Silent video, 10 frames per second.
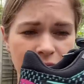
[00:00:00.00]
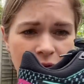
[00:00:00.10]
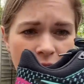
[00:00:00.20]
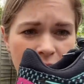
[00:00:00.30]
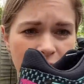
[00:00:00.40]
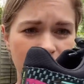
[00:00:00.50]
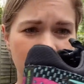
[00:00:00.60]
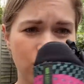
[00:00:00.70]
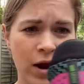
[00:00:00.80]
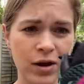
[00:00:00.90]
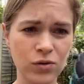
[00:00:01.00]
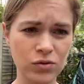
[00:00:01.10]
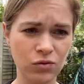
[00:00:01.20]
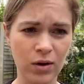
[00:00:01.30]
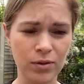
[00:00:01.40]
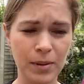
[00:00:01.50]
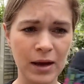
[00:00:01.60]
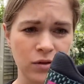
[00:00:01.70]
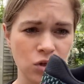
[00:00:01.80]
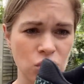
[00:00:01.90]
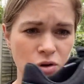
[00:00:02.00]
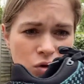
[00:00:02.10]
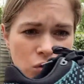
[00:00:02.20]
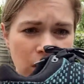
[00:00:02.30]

kind of rails around the back of the shoe do